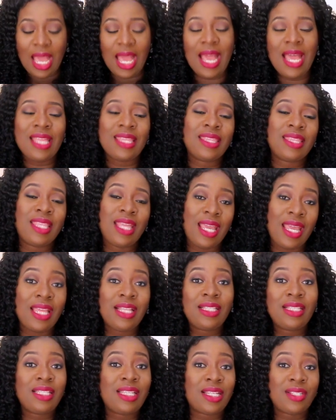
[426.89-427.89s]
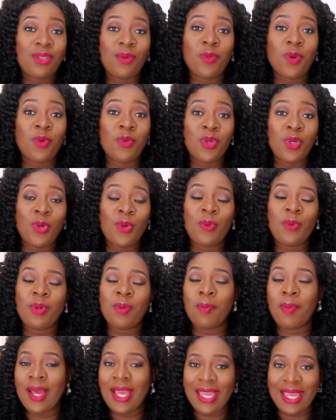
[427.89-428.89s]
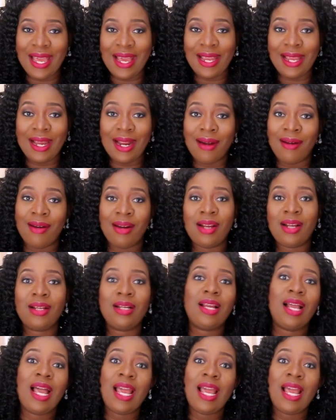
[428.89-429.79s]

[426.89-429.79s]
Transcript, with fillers: and then there's somewhere we go, we buy akara.